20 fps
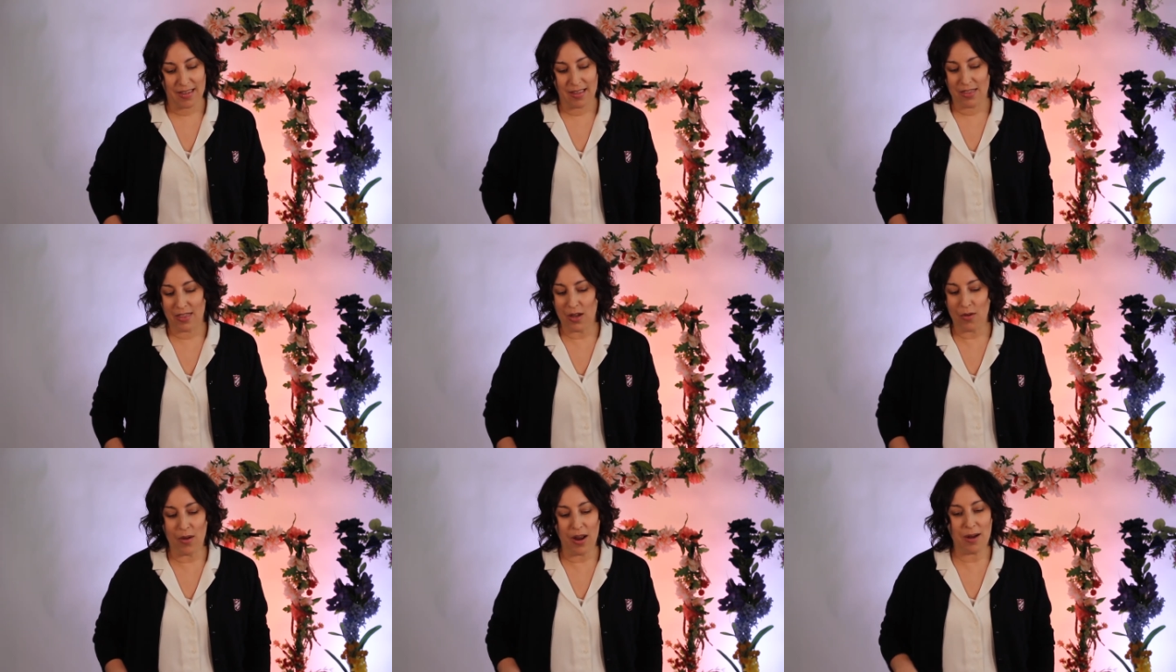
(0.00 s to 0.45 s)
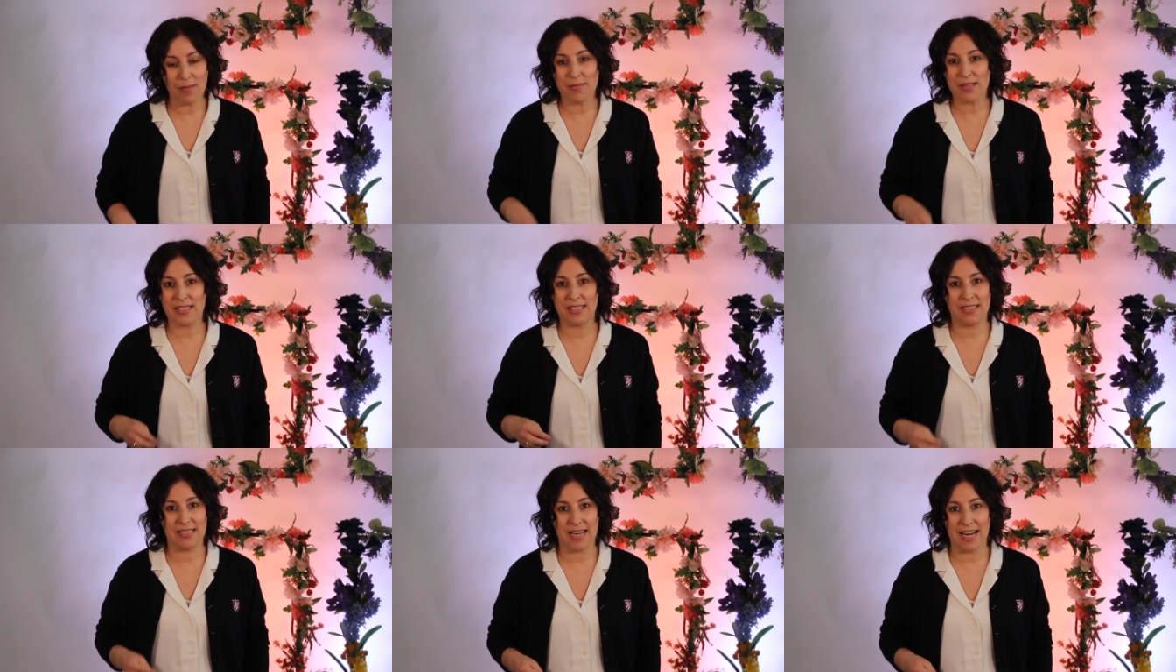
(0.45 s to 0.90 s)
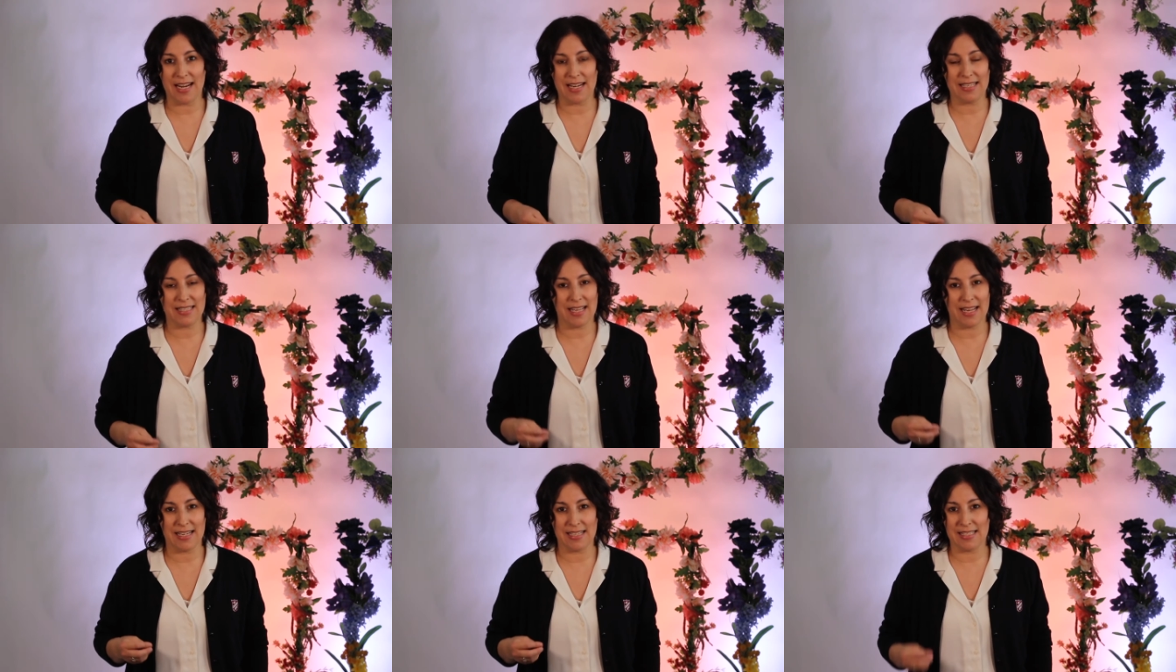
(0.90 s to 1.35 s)
Though our
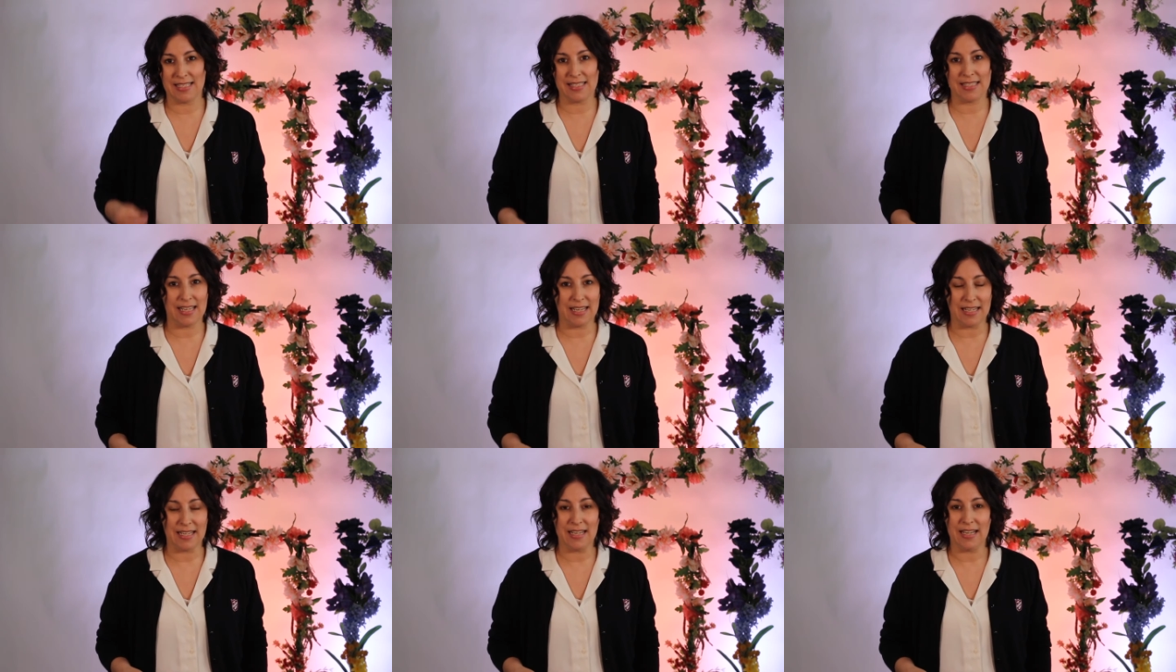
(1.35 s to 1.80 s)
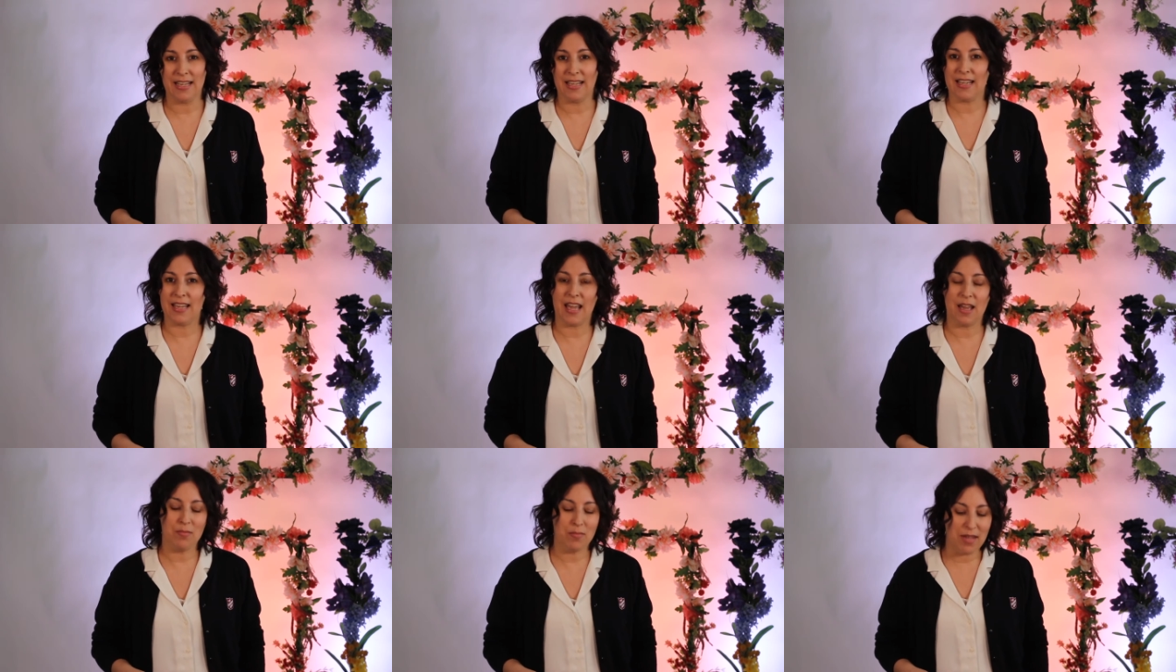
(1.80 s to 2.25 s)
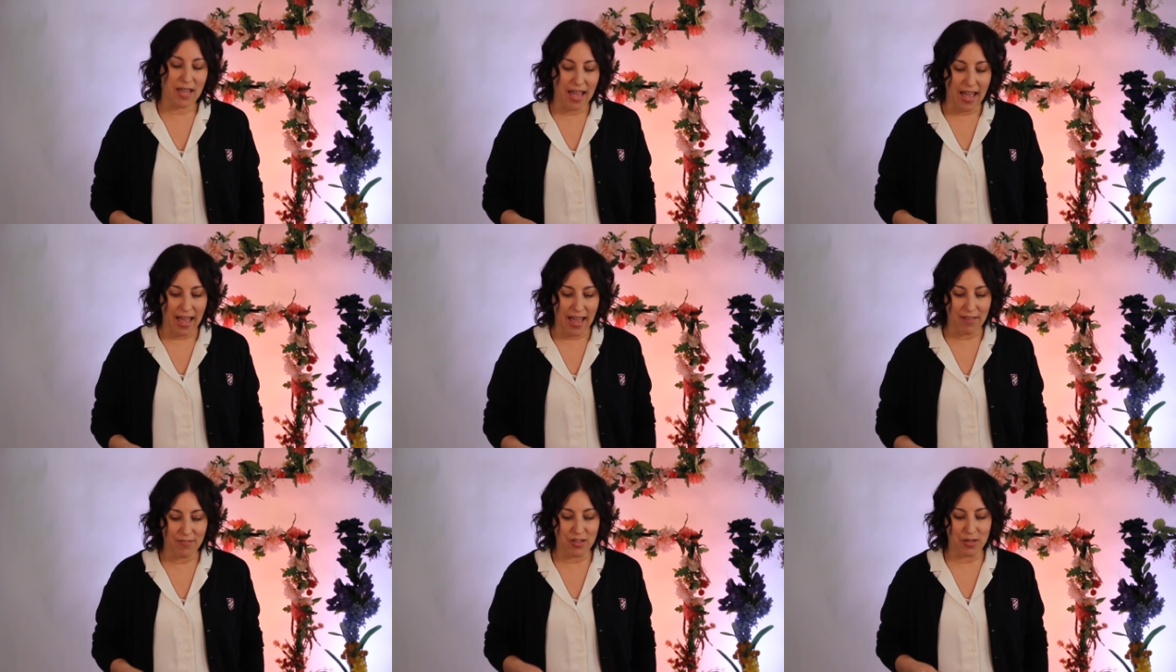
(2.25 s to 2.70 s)
mistakes and sin can be a
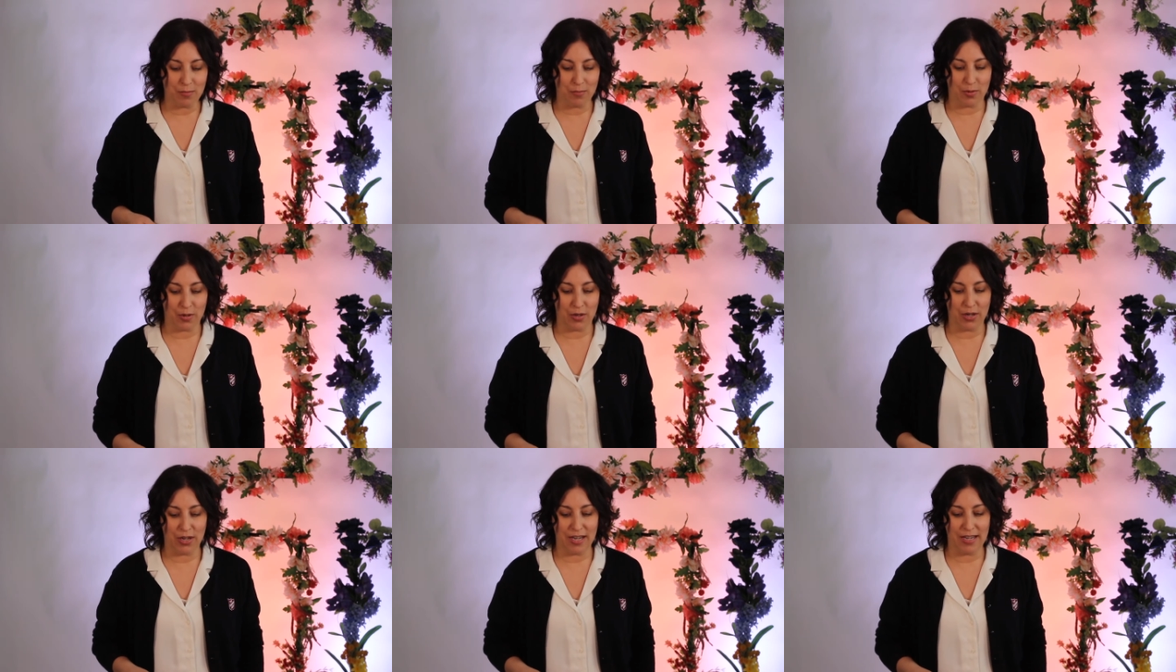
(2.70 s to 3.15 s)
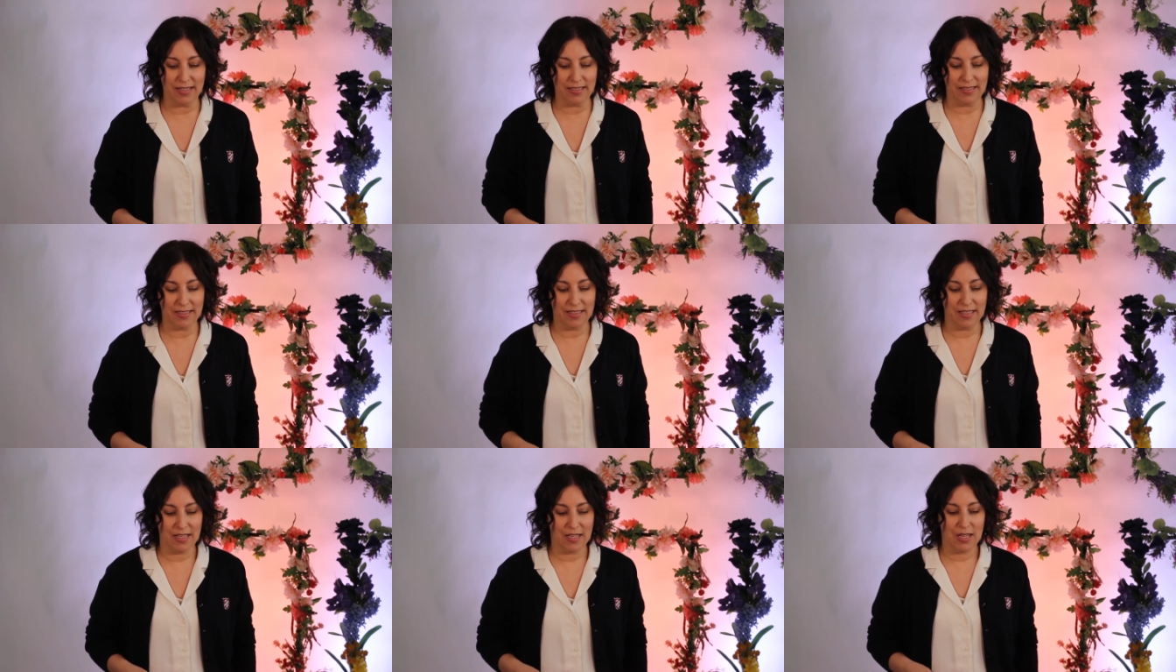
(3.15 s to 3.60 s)
heavy burden,